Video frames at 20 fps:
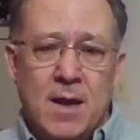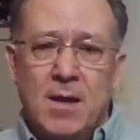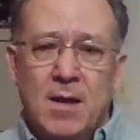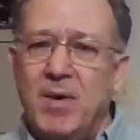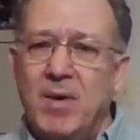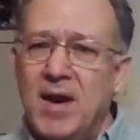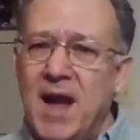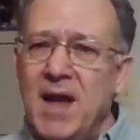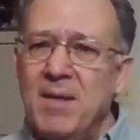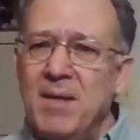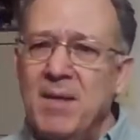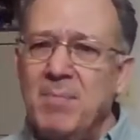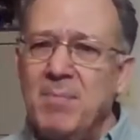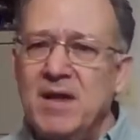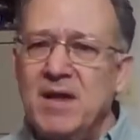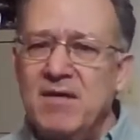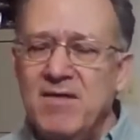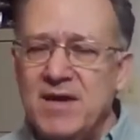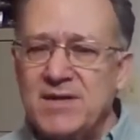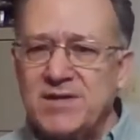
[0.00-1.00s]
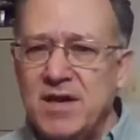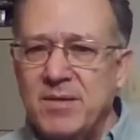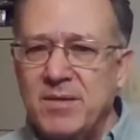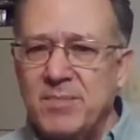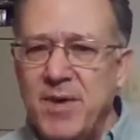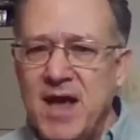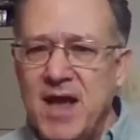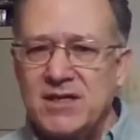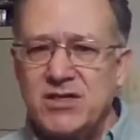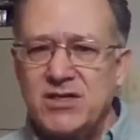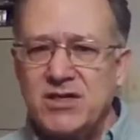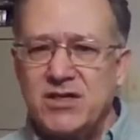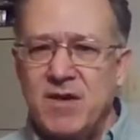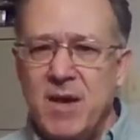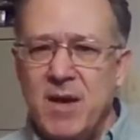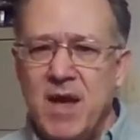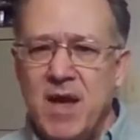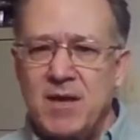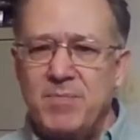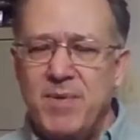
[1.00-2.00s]
But I believe as
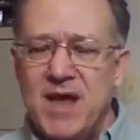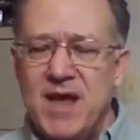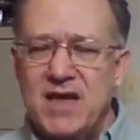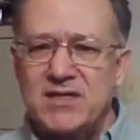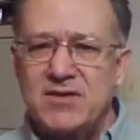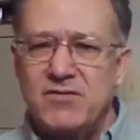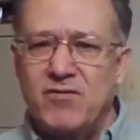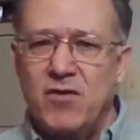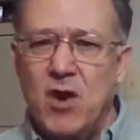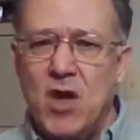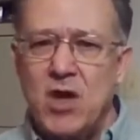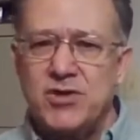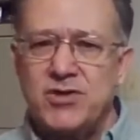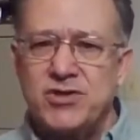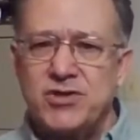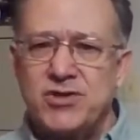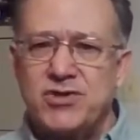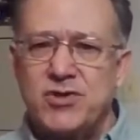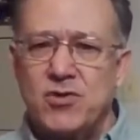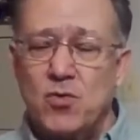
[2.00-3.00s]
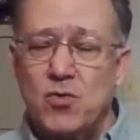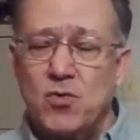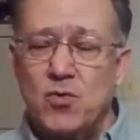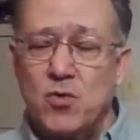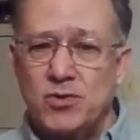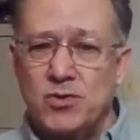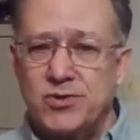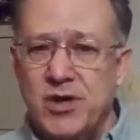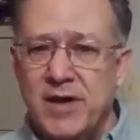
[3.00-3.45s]
Onpassive launches to the world,